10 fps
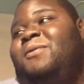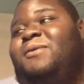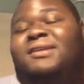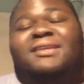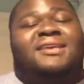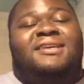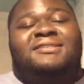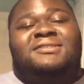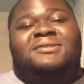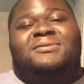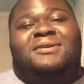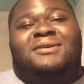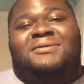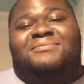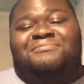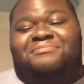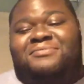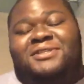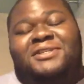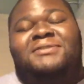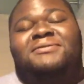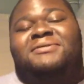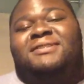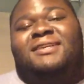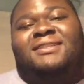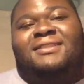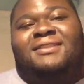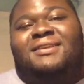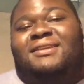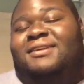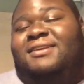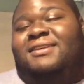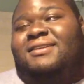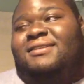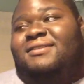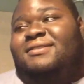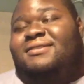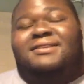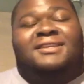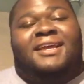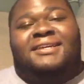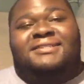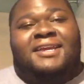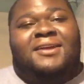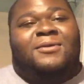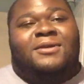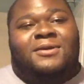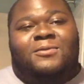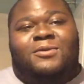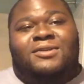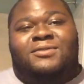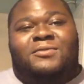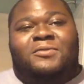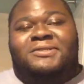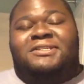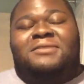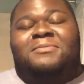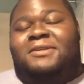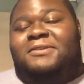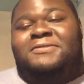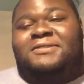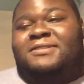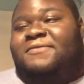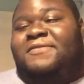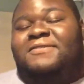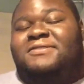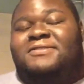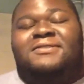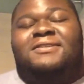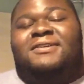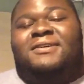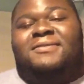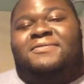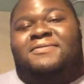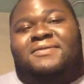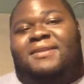What could you use in today's era? What's going to be used in the future of